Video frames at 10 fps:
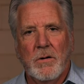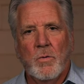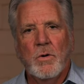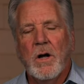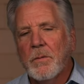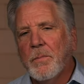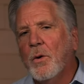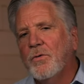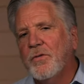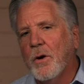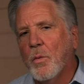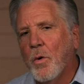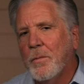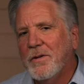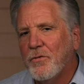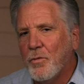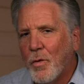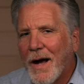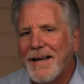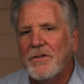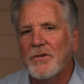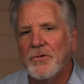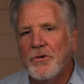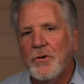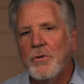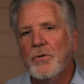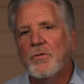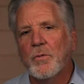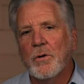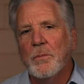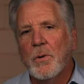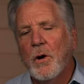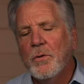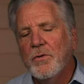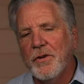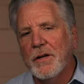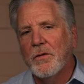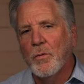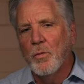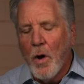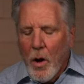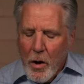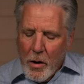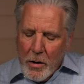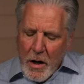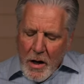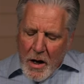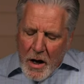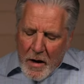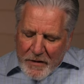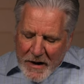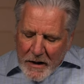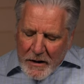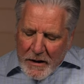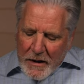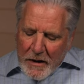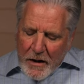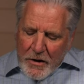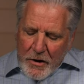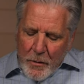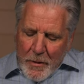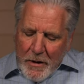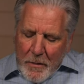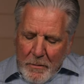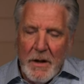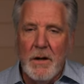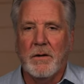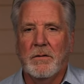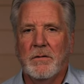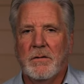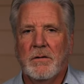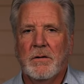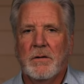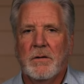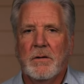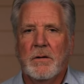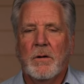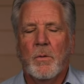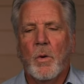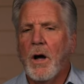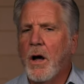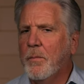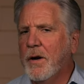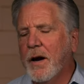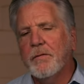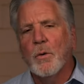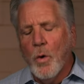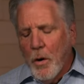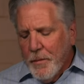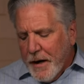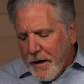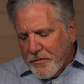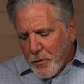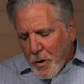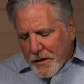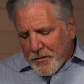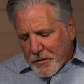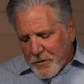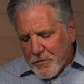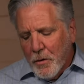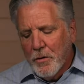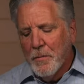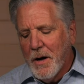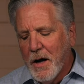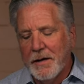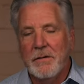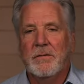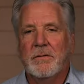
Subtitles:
We're not opposing a woman's right to choose, we're opposing the wrong of killing a human being. Well, but every woman has a right to control her body.